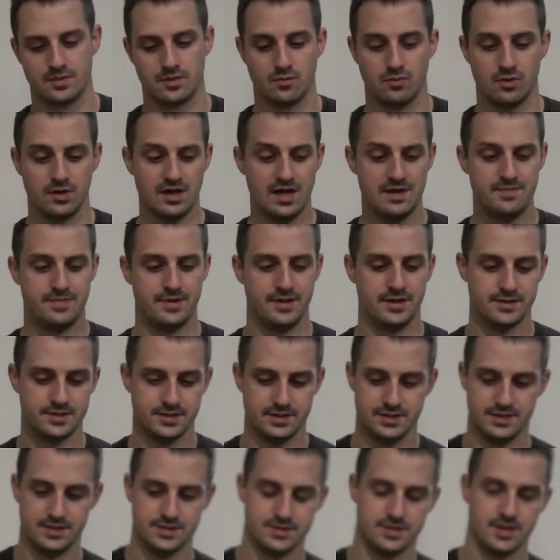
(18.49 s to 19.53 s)
one I picked
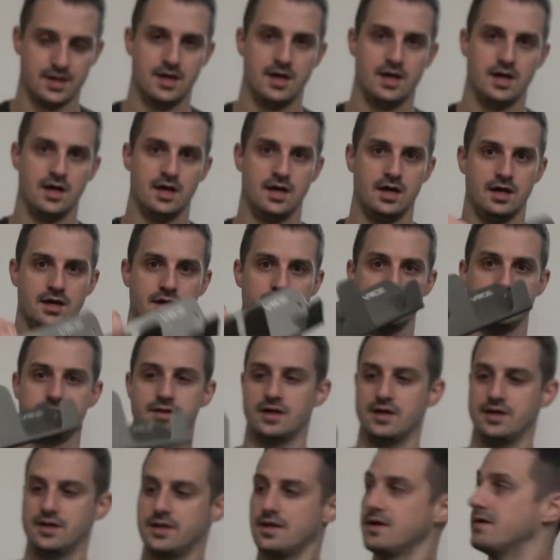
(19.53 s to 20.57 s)
is
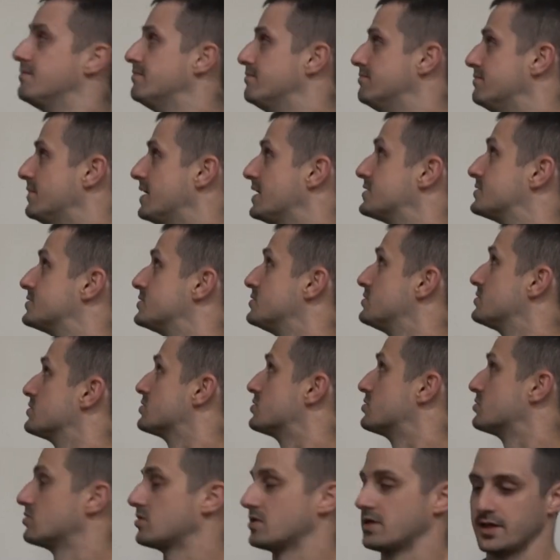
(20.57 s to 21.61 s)
Gunmetal
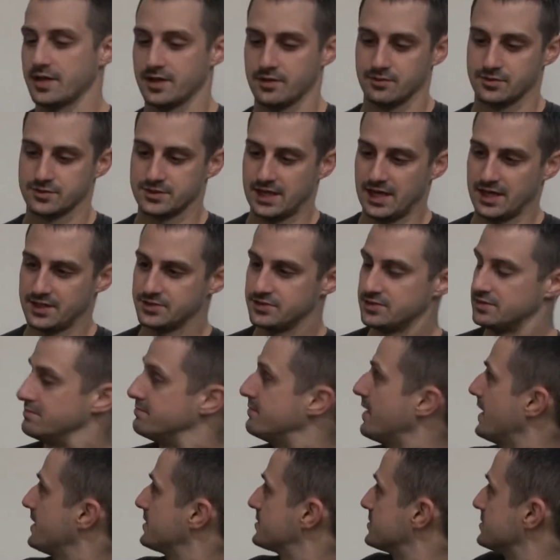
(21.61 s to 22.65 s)
Gray, which actually
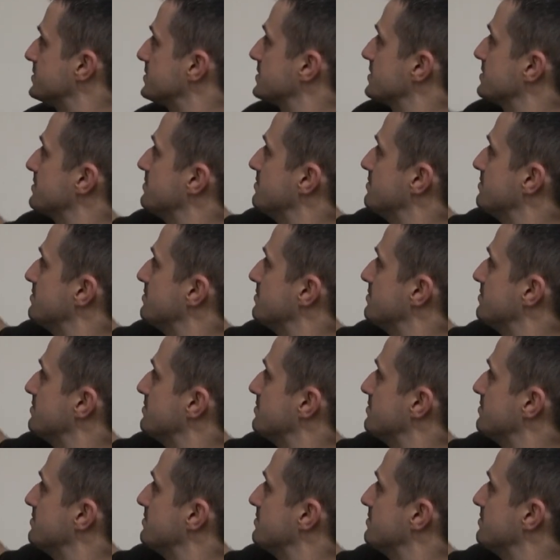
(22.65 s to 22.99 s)
matches